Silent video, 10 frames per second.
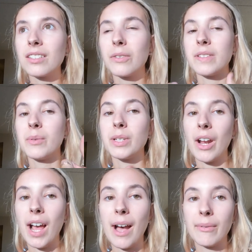Because obviously we
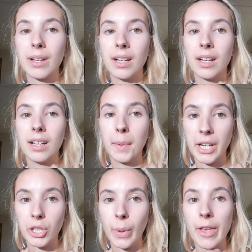don't have a
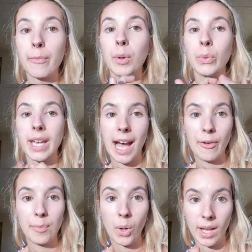microwave, but we
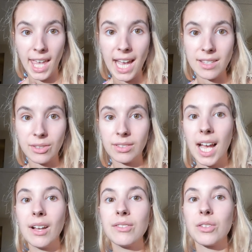have bought a kettle
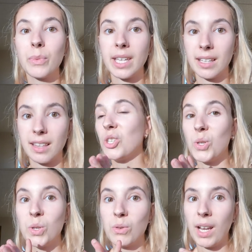now so we can
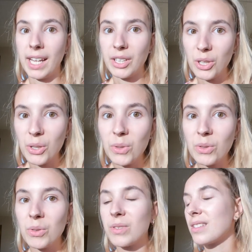do like
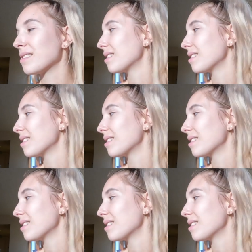noodles and